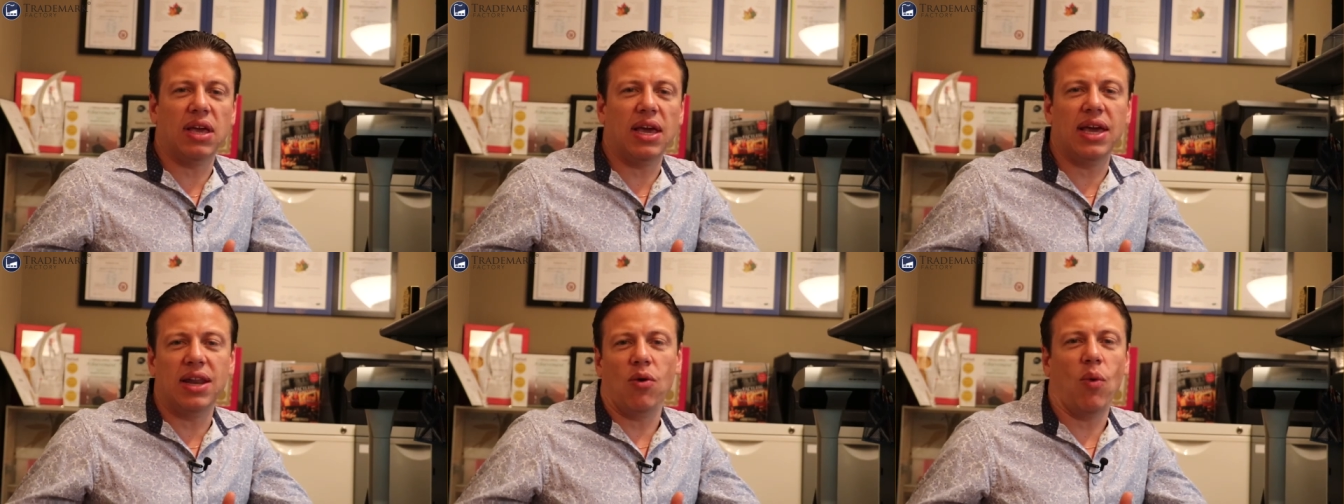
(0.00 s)

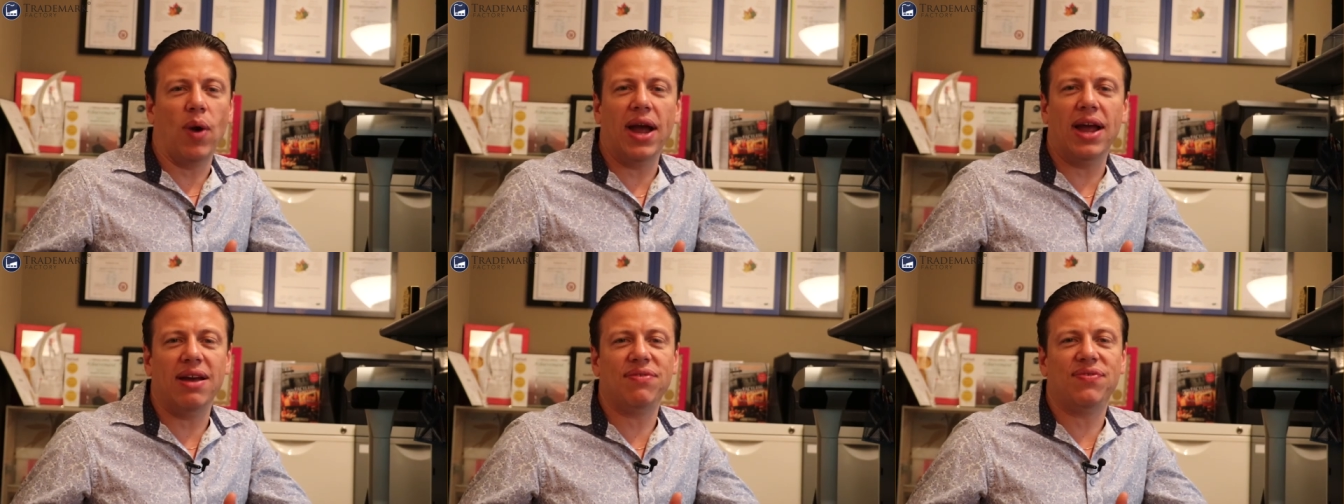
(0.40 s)
in a
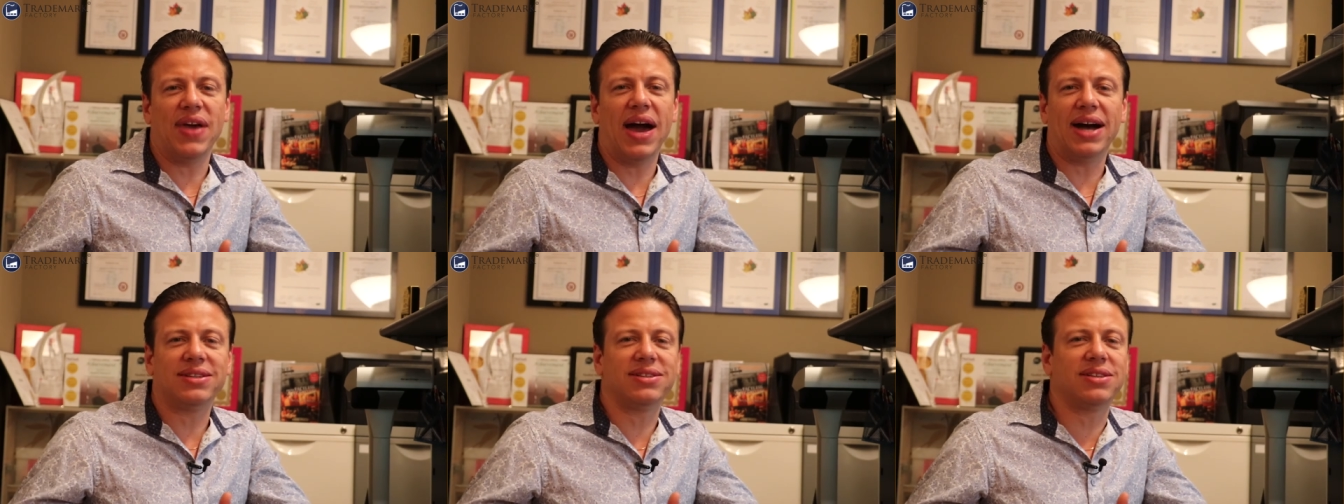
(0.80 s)
way
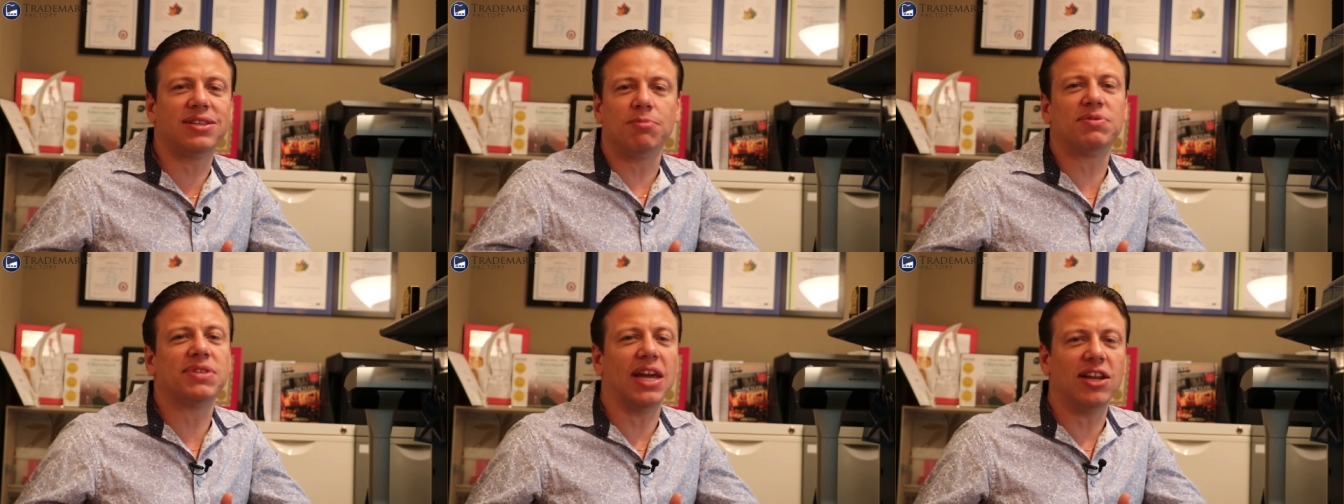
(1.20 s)
that's
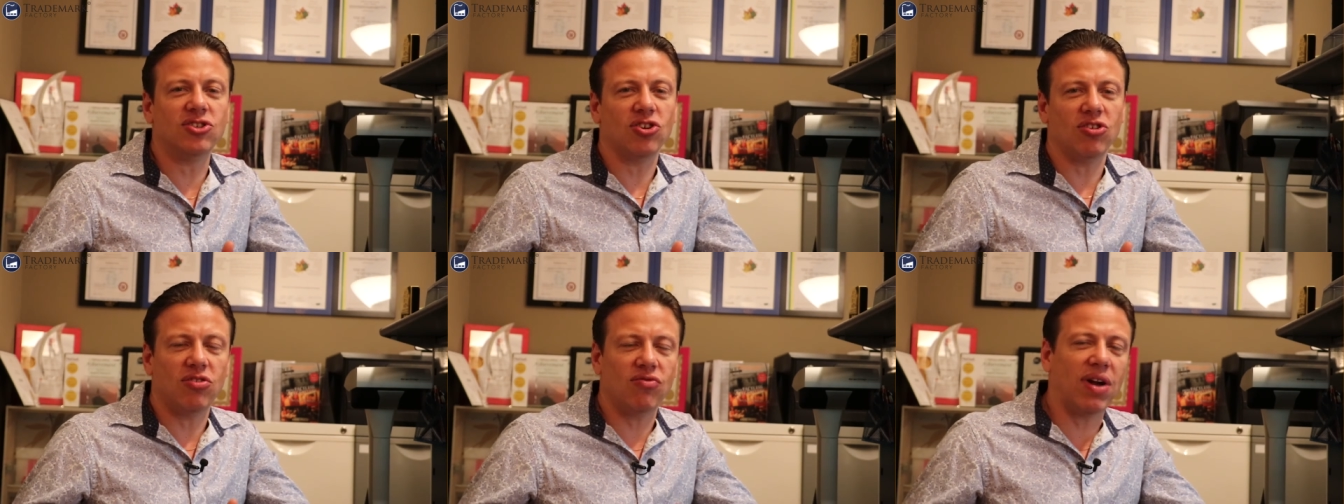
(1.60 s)

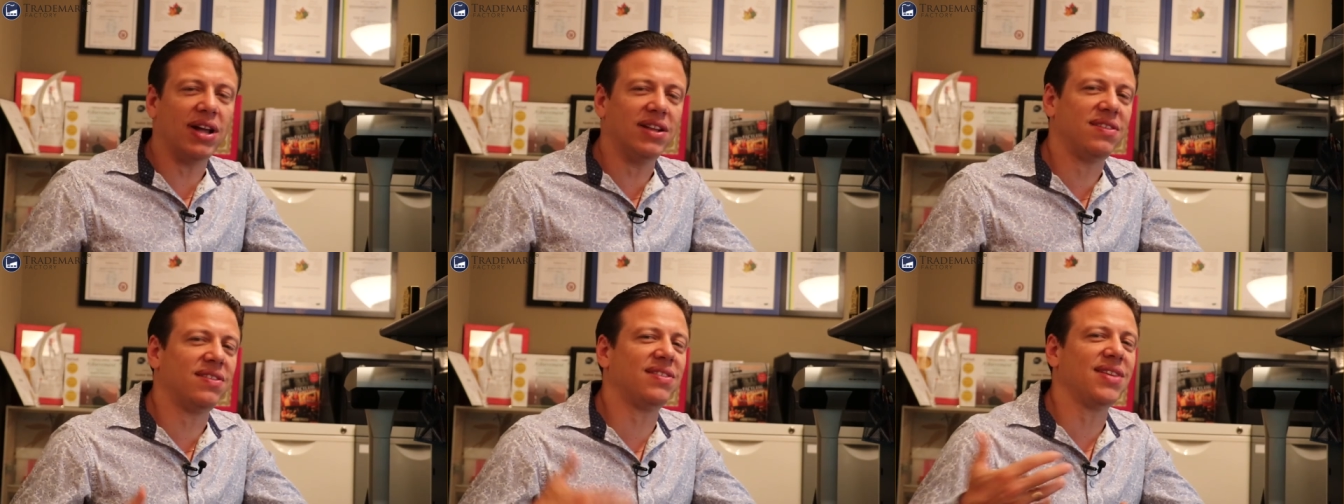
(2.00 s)
substantial,
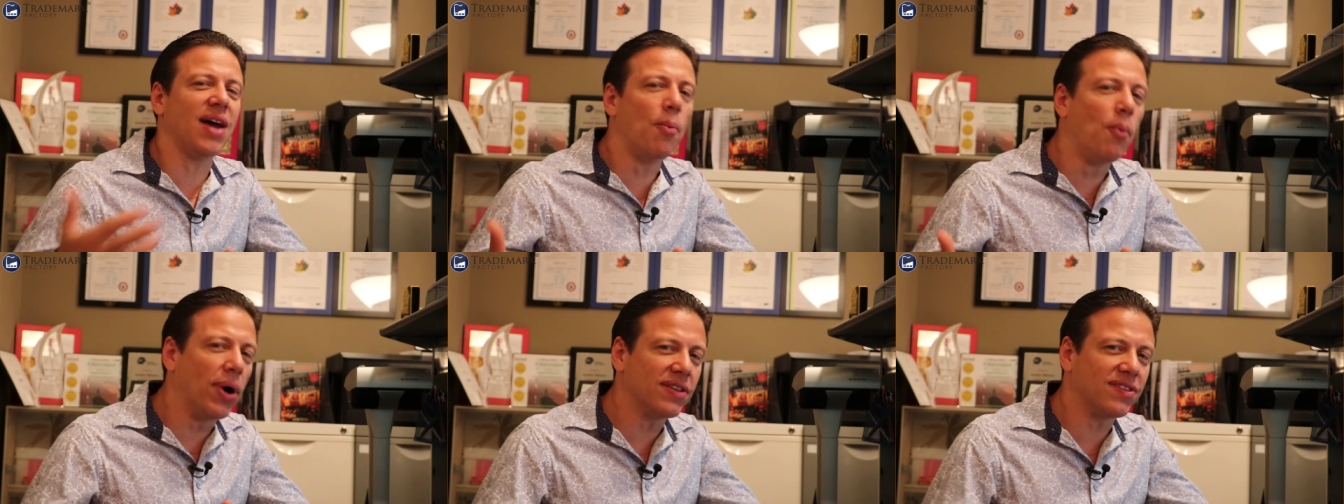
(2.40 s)
right?
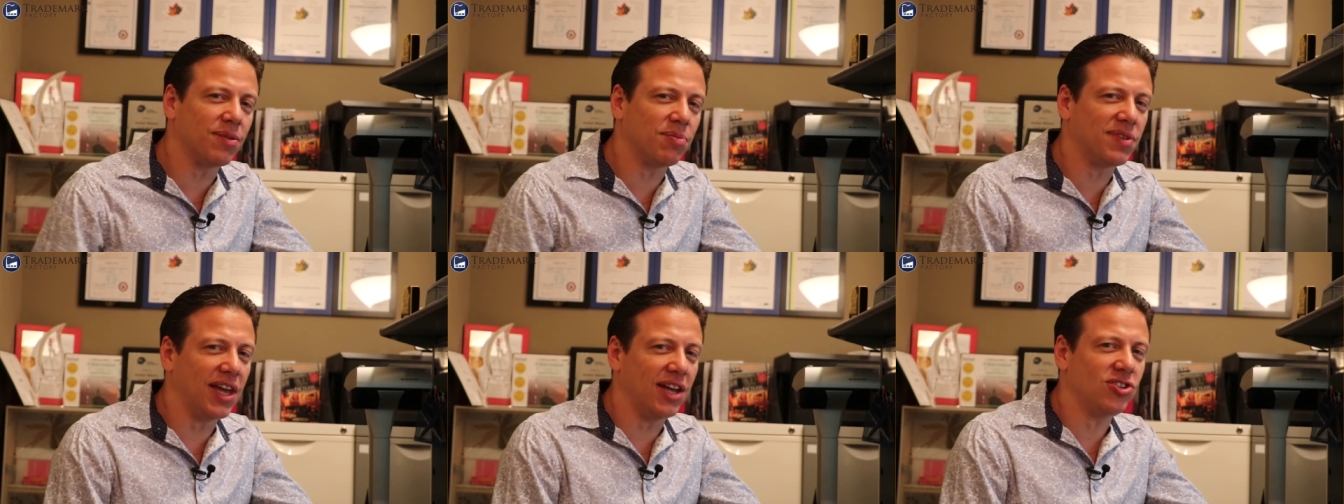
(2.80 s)
Somewhat
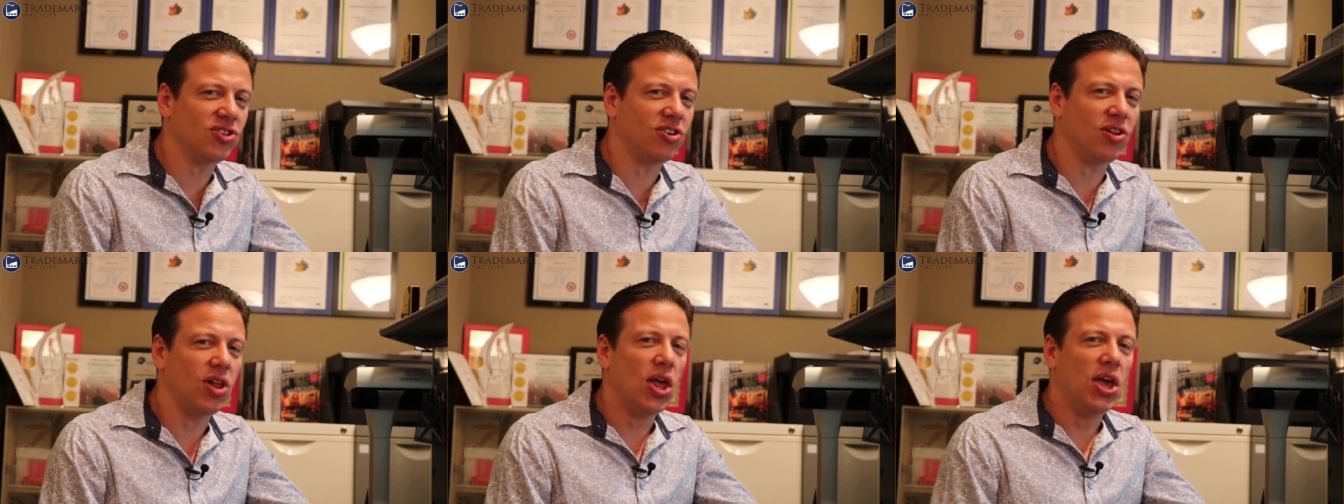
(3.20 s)

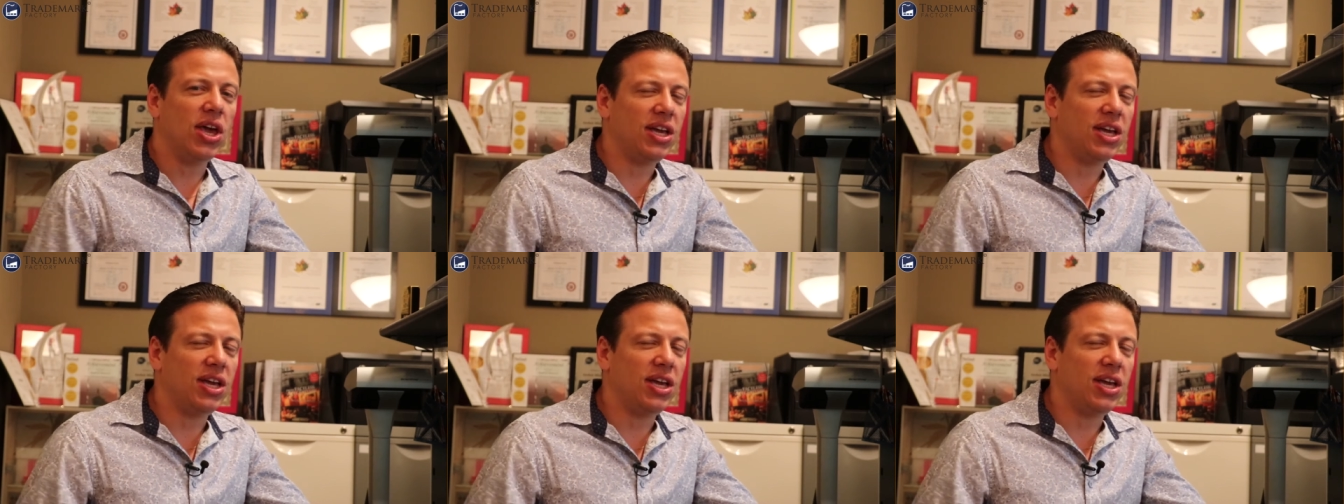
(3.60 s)
substantial.